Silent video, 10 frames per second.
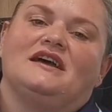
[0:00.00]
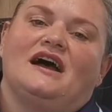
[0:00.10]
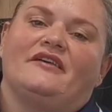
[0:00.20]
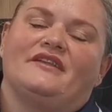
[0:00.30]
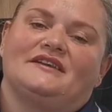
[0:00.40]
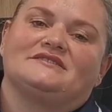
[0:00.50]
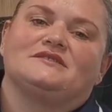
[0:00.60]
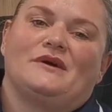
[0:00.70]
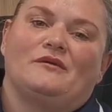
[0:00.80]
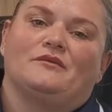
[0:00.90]
And then it's
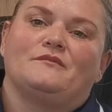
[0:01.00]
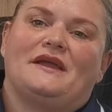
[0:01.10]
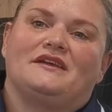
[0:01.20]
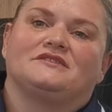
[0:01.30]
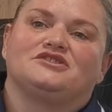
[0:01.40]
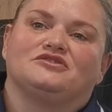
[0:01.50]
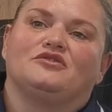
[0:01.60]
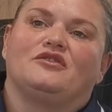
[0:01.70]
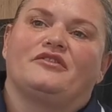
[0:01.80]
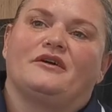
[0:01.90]
about making
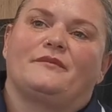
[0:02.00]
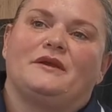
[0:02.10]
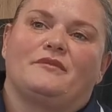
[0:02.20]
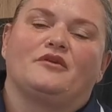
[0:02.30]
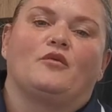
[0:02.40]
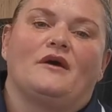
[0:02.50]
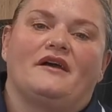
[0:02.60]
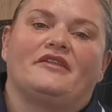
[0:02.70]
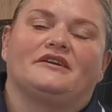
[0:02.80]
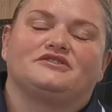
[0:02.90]
sure that people are aware
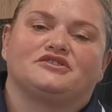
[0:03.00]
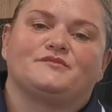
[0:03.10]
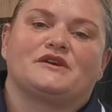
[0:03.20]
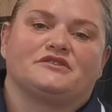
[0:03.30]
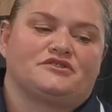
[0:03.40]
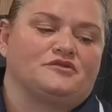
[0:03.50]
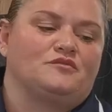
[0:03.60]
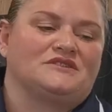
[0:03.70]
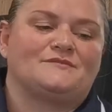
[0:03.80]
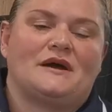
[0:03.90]
that just because
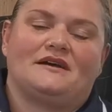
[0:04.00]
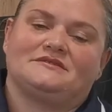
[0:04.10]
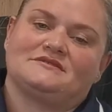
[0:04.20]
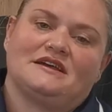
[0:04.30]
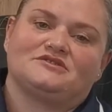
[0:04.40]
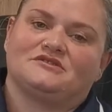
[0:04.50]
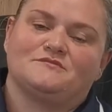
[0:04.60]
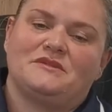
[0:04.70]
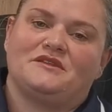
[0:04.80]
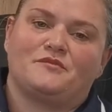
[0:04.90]
someone's passed, that doesn't
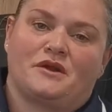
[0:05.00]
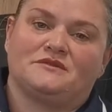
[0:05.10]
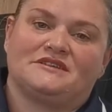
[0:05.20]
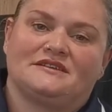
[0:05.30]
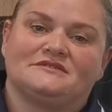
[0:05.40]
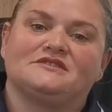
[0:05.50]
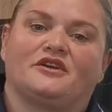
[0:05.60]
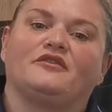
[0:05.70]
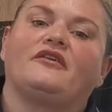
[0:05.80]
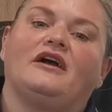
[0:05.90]
mean the process is
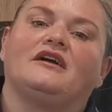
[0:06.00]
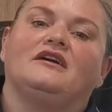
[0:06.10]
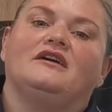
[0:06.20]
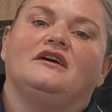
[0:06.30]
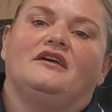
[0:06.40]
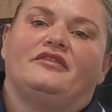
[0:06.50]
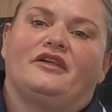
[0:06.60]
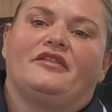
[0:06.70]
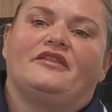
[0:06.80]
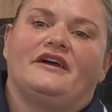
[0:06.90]
over.
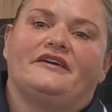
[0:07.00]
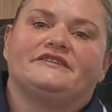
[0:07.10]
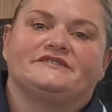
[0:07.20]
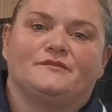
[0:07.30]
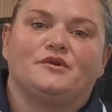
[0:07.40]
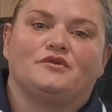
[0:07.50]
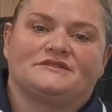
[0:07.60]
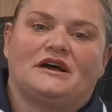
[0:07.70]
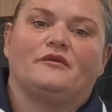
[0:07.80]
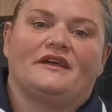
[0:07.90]
That there is support
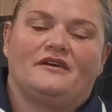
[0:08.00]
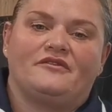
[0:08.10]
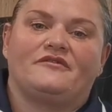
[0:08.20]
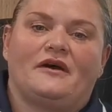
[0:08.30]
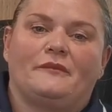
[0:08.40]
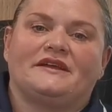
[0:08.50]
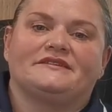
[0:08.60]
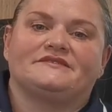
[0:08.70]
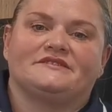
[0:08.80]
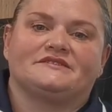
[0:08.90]
out there for families,
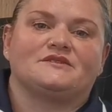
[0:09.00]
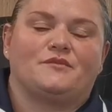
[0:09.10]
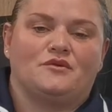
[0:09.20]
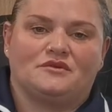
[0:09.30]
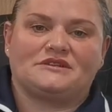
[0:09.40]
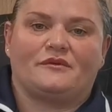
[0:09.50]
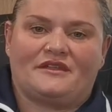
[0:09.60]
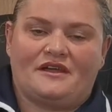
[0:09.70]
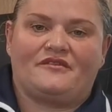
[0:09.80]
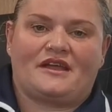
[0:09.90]
there's support out
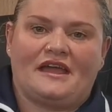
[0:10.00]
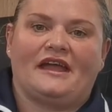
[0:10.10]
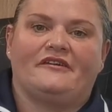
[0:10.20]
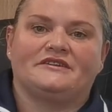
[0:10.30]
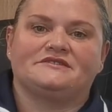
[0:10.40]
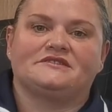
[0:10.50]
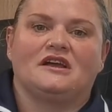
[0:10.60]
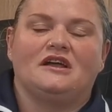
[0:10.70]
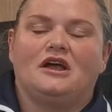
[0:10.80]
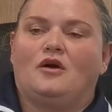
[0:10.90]
there for carers,
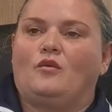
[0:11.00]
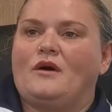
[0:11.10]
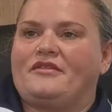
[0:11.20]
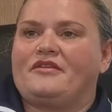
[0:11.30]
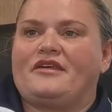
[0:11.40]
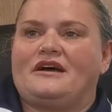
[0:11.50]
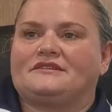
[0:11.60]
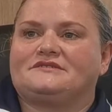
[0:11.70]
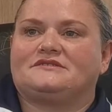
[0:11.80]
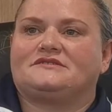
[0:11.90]
whether
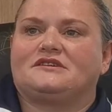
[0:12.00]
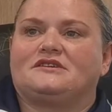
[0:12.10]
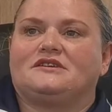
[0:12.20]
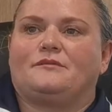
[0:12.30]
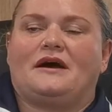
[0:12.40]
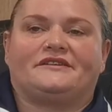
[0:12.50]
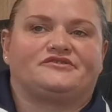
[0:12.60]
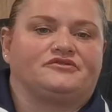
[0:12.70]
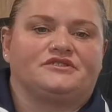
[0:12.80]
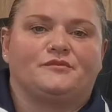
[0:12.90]
that's pastoral
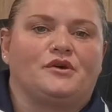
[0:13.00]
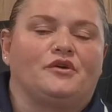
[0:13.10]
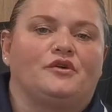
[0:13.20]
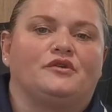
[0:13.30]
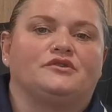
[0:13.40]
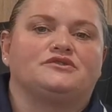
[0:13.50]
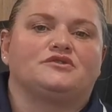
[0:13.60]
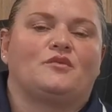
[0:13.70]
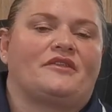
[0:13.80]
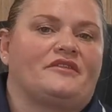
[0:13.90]
support,
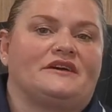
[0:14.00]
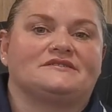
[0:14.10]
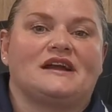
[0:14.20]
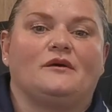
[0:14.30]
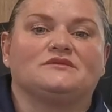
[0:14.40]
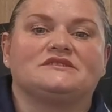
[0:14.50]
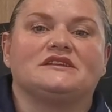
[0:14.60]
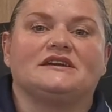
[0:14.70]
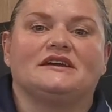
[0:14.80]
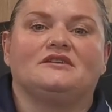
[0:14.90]
whether that's
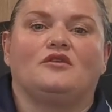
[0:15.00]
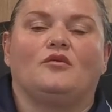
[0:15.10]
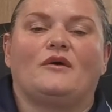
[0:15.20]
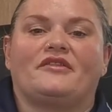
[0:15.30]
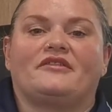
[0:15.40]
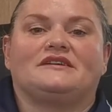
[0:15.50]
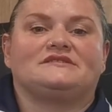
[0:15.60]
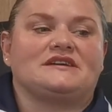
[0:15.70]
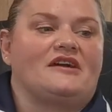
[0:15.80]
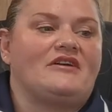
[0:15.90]
counselling, or whether that's
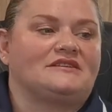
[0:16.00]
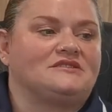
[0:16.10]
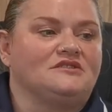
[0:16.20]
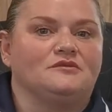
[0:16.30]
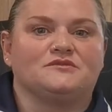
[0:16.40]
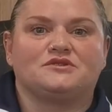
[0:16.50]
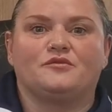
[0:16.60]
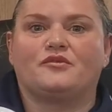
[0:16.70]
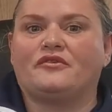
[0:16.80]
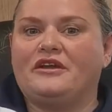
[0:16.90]
directing them to
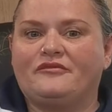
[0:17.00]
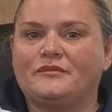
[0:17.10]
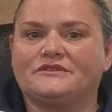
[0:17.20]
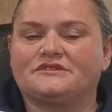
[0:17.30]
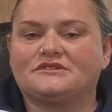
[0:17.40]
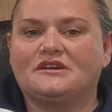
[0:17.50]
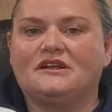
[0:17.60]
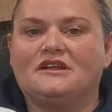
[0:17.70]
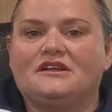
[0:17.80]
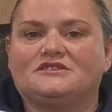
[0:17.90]
bereavement
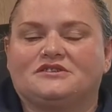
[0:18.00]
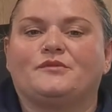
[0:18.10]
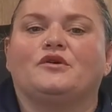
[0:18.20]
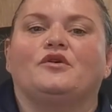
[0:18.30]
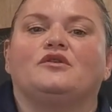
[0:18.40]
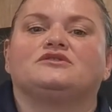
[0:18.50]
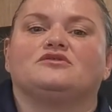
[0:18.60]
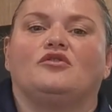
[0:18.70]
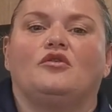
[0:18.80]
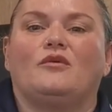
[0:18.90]
support,
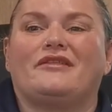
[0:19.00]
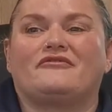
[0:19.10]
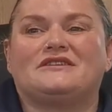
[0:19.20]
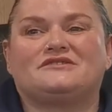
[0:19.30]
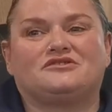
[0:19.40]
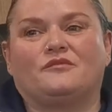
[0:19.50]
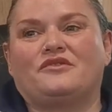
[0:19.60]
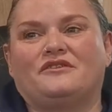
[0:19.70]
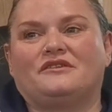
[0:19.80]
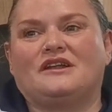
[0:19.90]
or whether it's
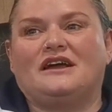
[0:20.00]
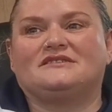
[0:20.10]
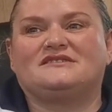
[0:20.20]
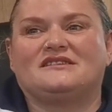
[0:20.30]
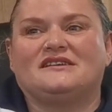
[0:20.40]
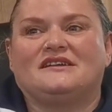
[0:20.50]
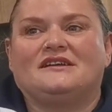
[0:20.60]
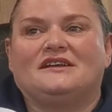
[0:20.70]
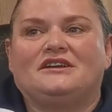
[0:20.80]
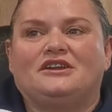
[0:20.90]
something as,
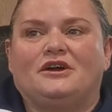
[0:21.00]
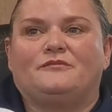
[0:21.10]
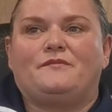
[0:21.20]
you know,